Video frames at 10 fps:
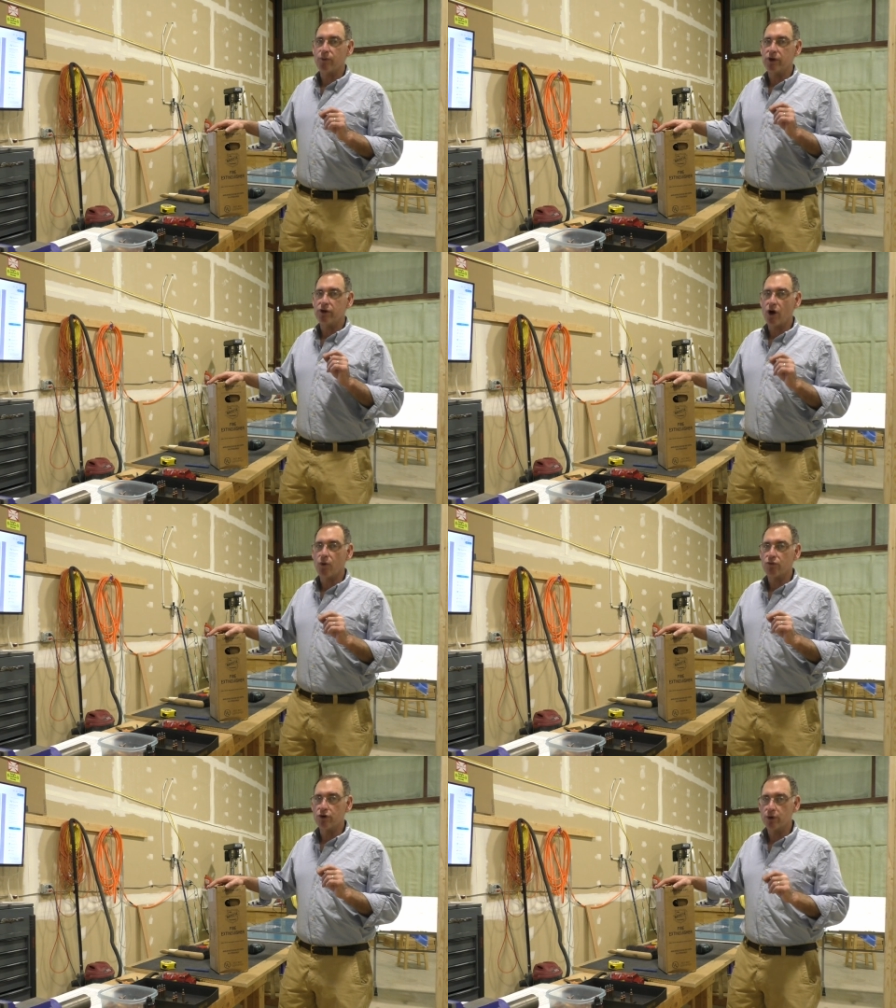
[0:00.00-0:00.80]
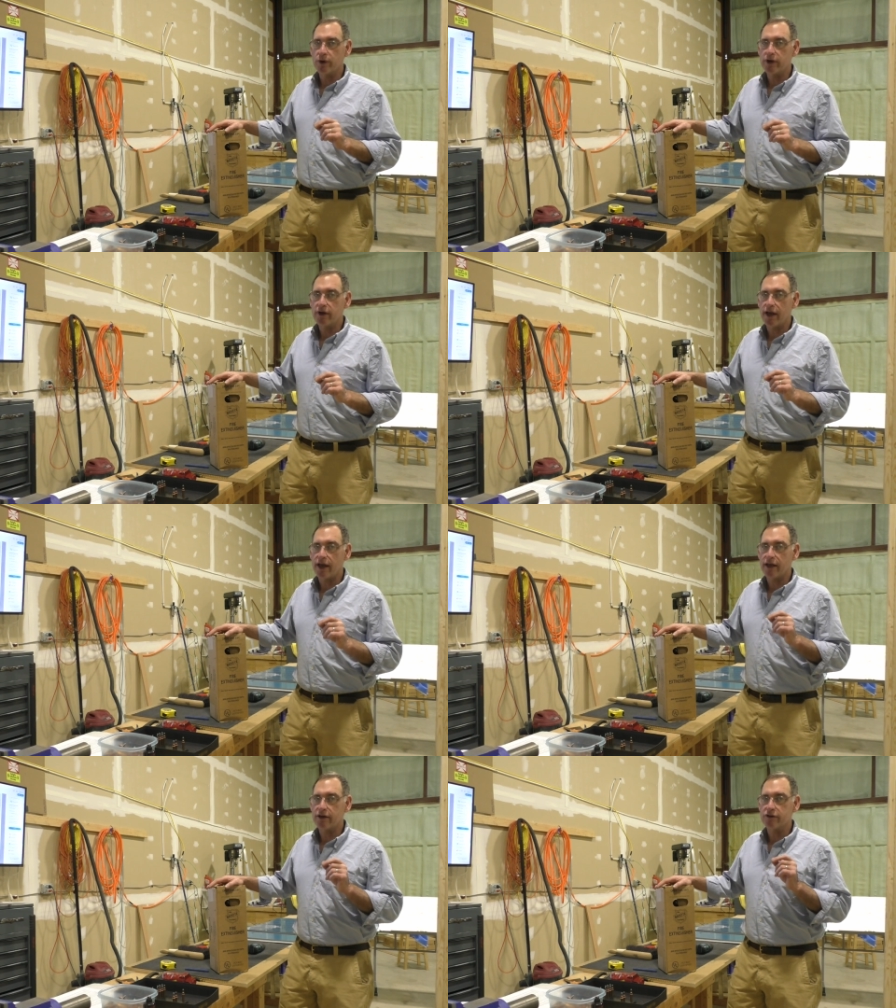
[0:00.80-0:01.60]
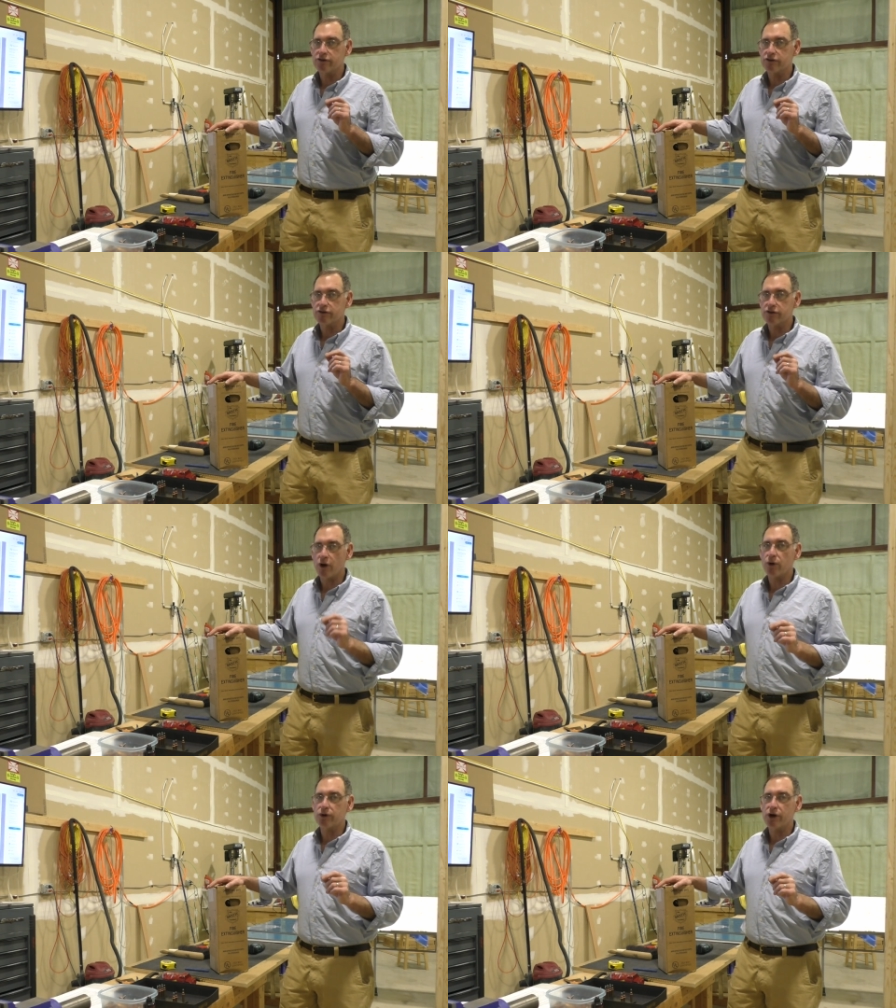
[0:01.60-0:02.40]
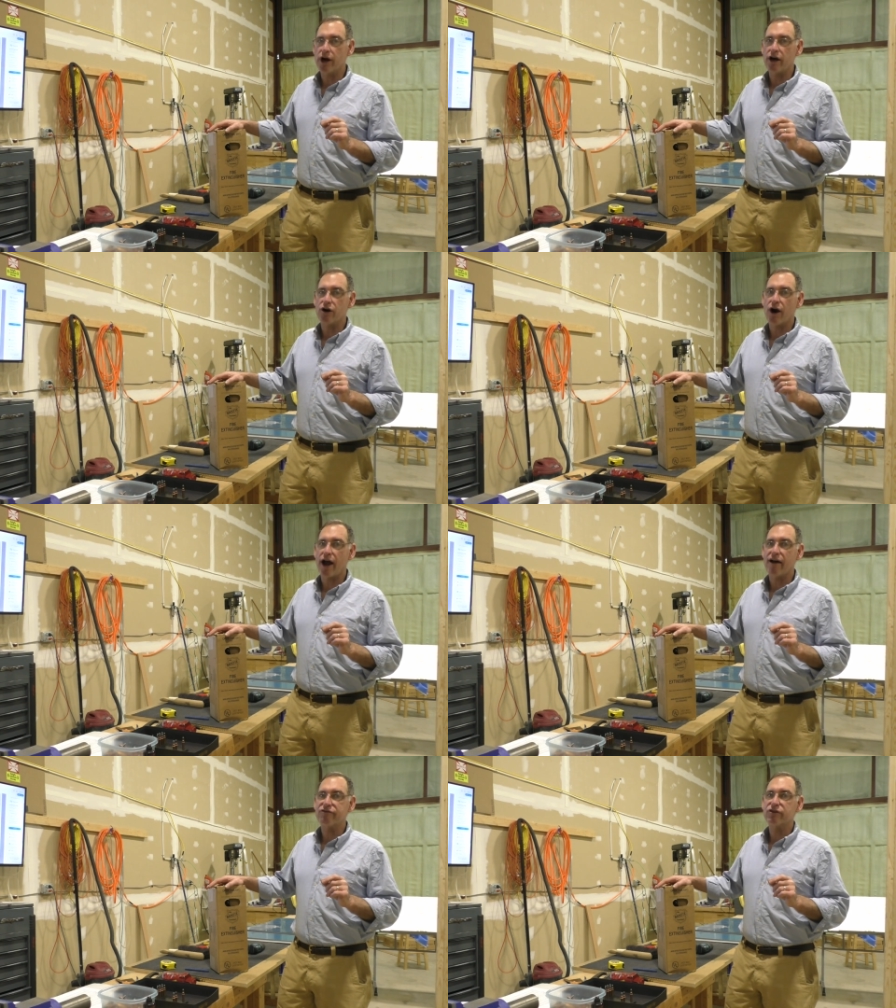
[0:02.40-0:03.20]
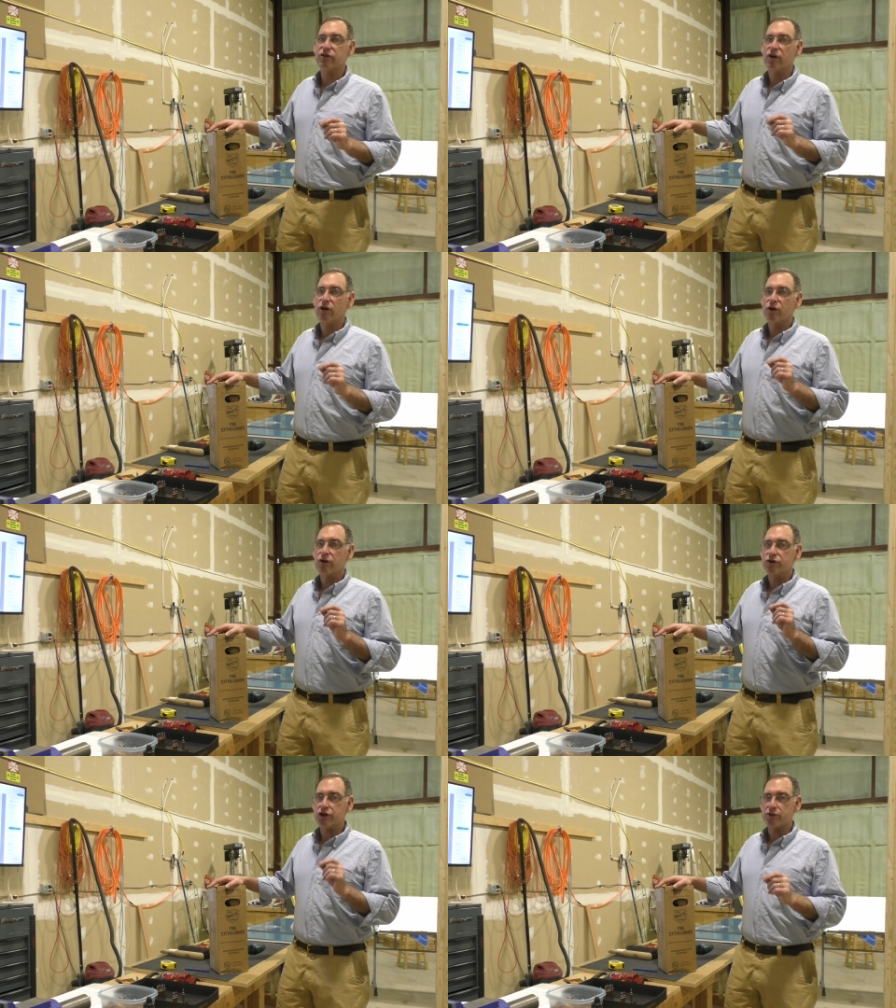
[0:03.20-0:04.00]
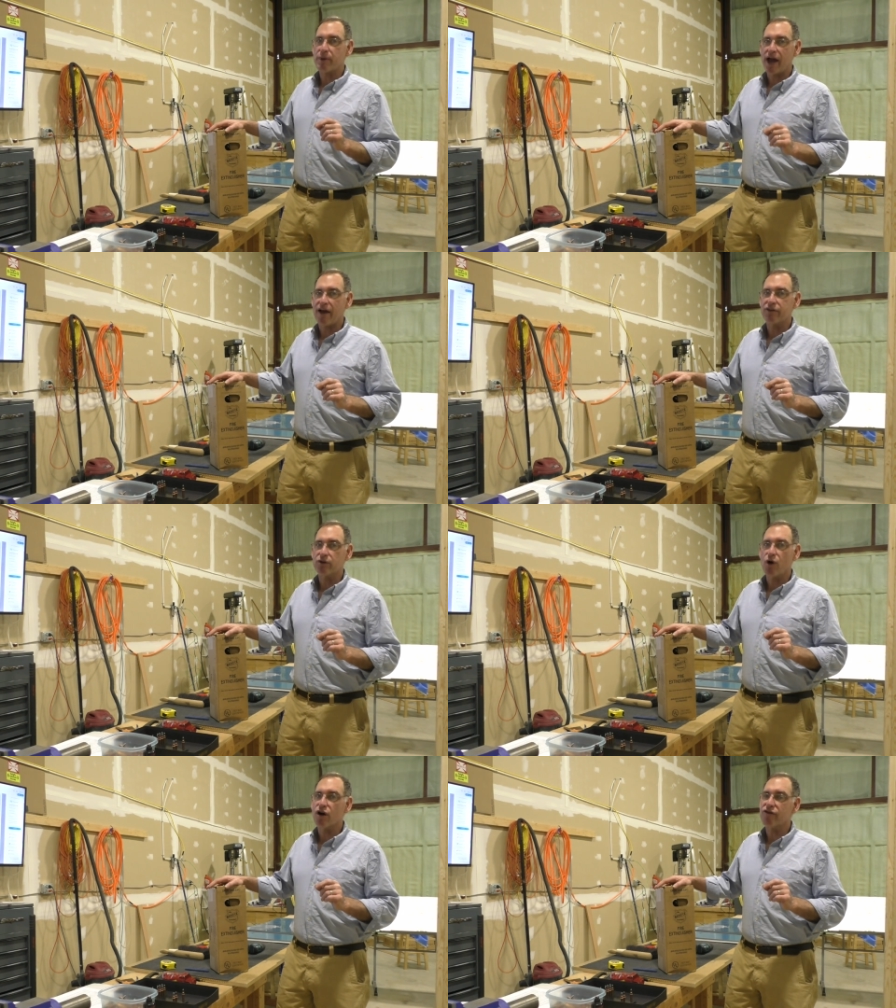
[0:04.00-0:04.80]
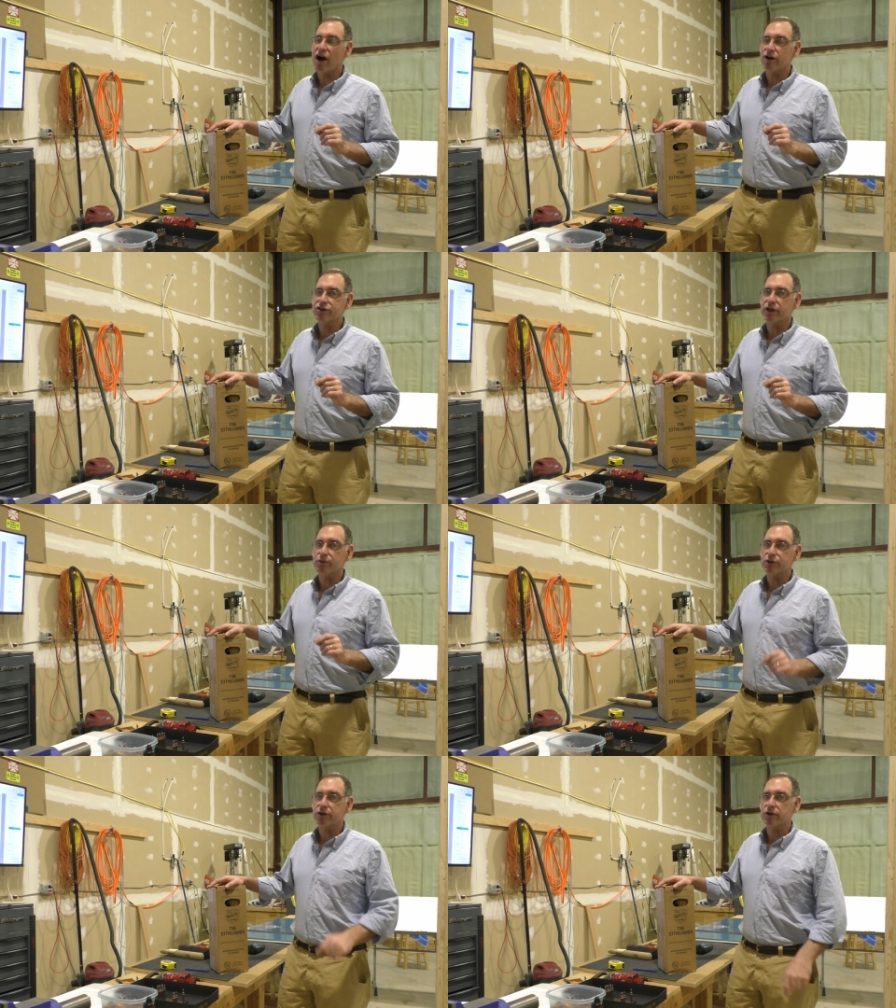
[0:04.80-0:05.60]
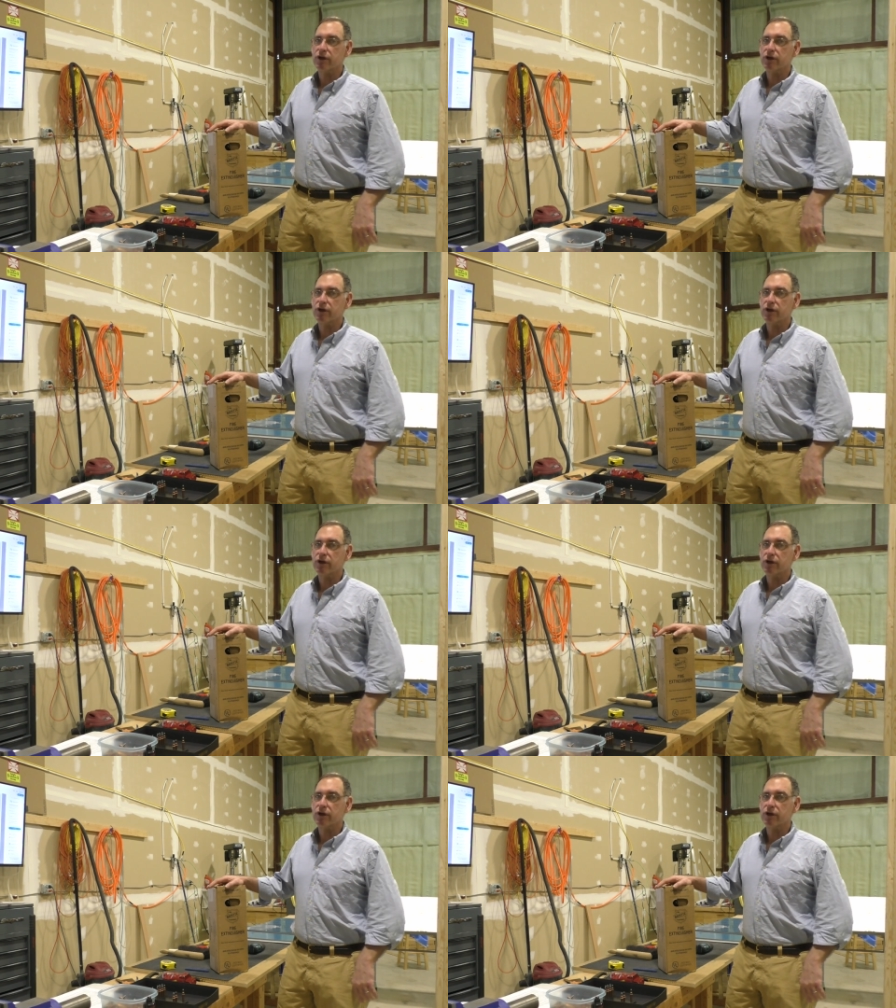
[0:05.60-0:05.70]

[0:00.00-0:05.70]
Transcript: you don't ruin and total your aircraft just by having the wrong fire extinguisher.